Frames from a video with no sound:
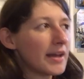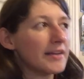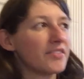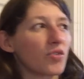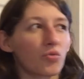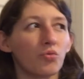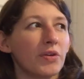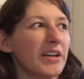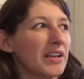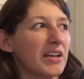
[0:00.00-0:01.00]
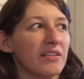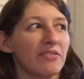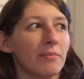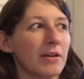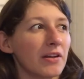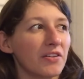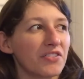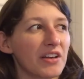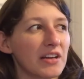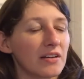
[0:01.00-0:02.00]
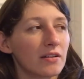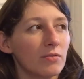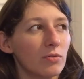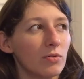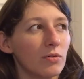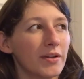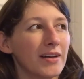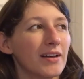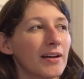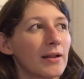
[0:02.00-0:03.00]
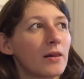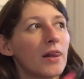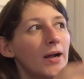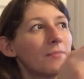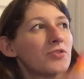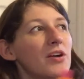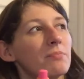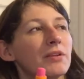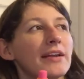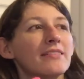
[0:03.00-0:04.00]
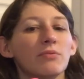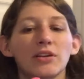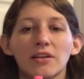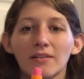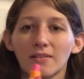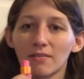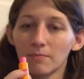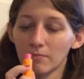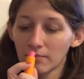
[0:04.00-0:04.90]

It's a really familiar scent. Hold on. I'm trying to place what it is.